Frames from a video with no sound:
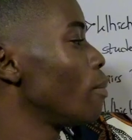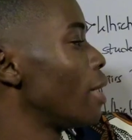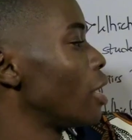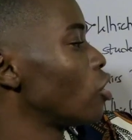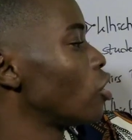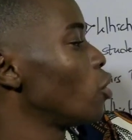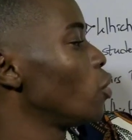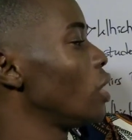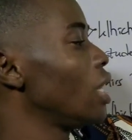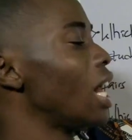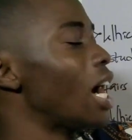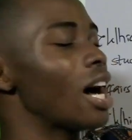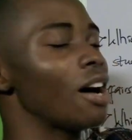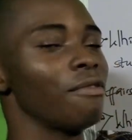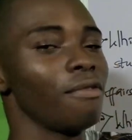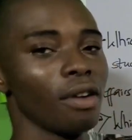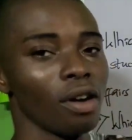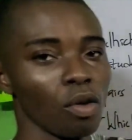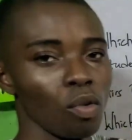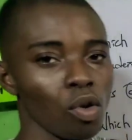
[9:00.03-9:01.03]
one, you might not really
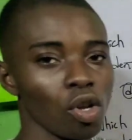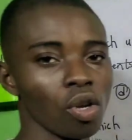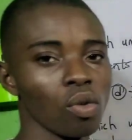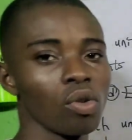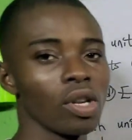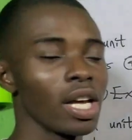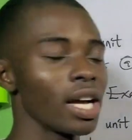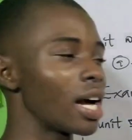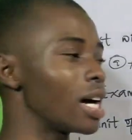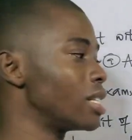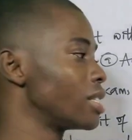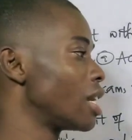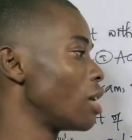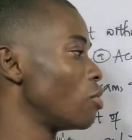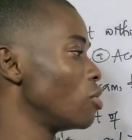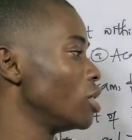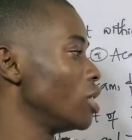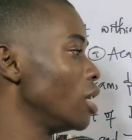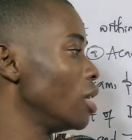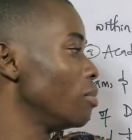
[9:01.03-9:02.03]
have a one-on-one
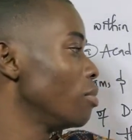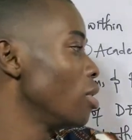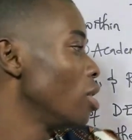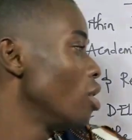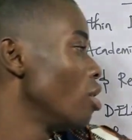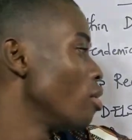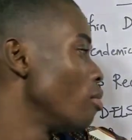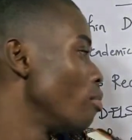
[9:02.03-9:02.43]
encounter with them.